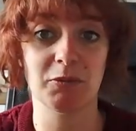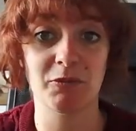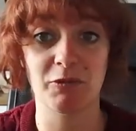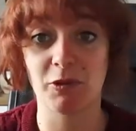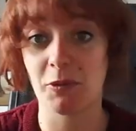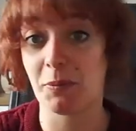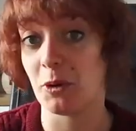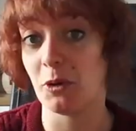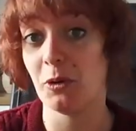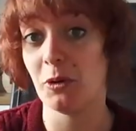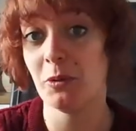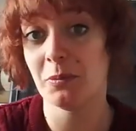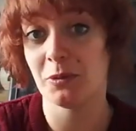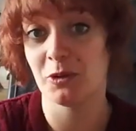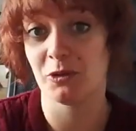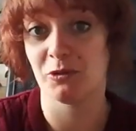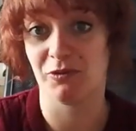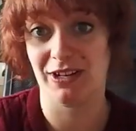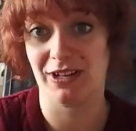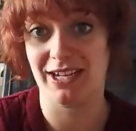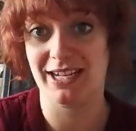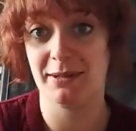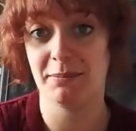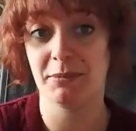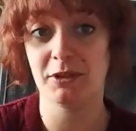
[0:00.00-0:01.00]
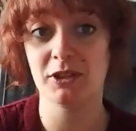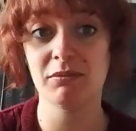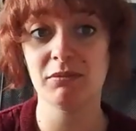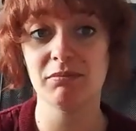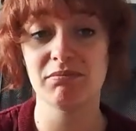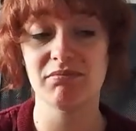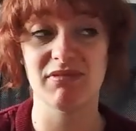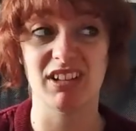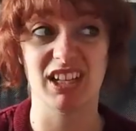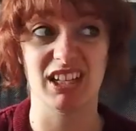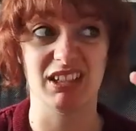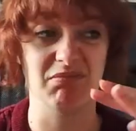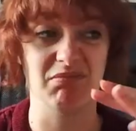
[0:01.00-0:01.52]
report more readable
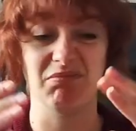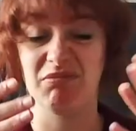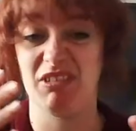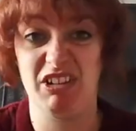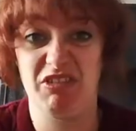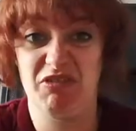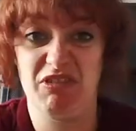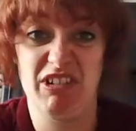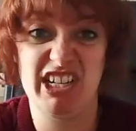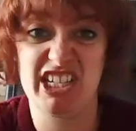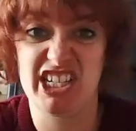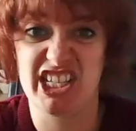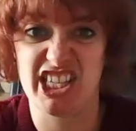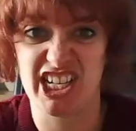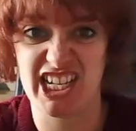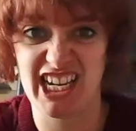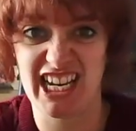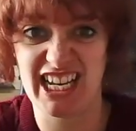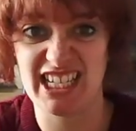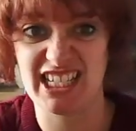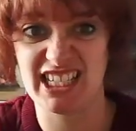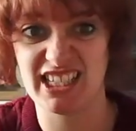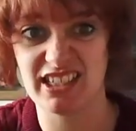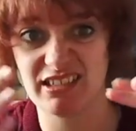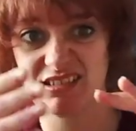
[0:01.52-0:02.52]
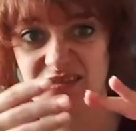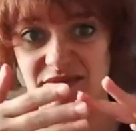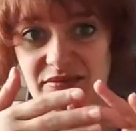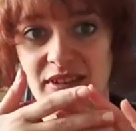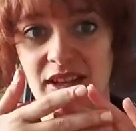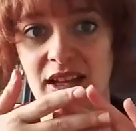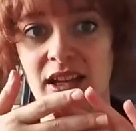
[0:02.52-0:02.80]
and enrich the data.